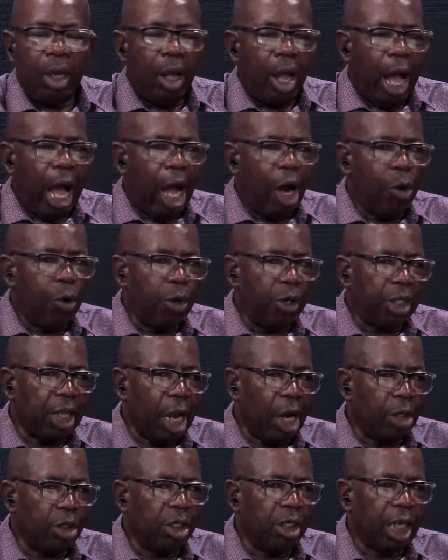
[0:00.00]
And
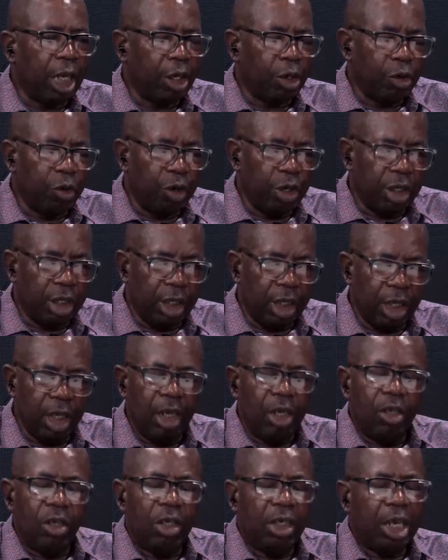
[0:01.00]
without security,
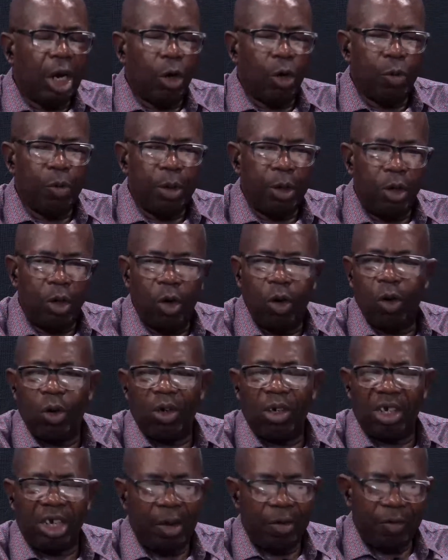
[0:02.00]
there will be no
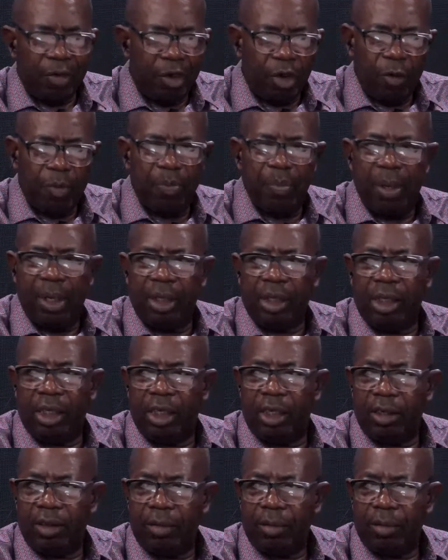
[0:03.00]
development.